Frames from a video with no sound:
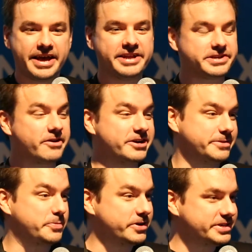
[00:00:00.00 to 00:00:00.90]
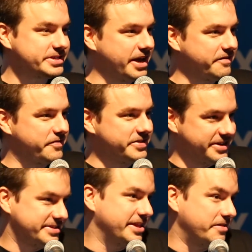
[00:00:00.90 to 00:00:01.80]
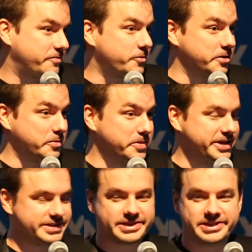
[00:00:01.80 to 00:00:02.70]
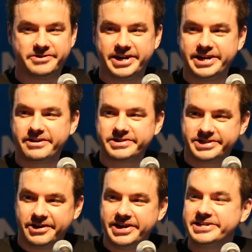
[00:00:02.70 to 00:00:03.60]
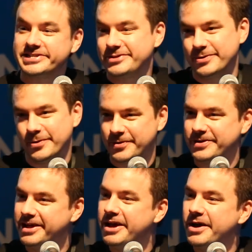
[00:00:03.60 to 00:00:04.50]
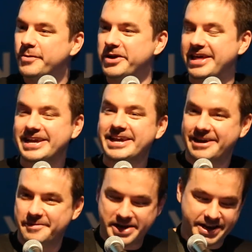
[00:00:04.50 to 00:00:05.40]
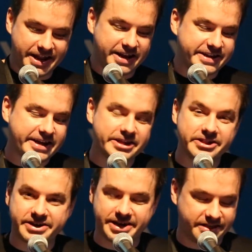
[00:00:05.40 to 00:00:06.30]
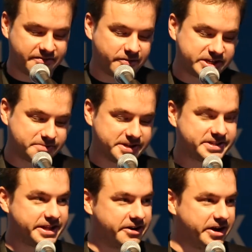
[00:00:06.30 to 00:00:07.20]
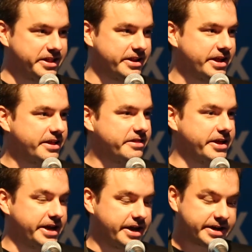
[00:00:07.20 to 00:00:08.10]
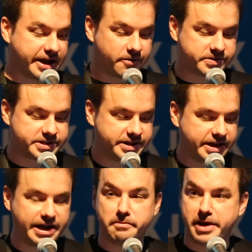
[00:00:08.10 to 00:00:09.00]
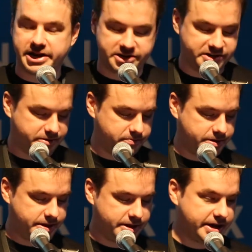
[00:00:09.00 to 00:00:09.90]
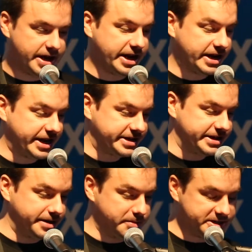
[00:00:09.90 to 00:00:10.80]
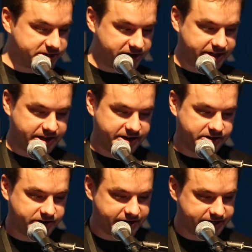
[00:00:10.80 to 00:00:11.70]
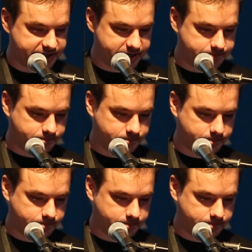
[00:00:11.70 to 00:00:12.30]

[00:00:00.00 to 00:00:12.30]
And so our support staff does that for them, basically, right now. So here's a tool where they can come in and take a look at the voicemails that are in the account and manage them. And I'd like to demonstrate that to you guys here.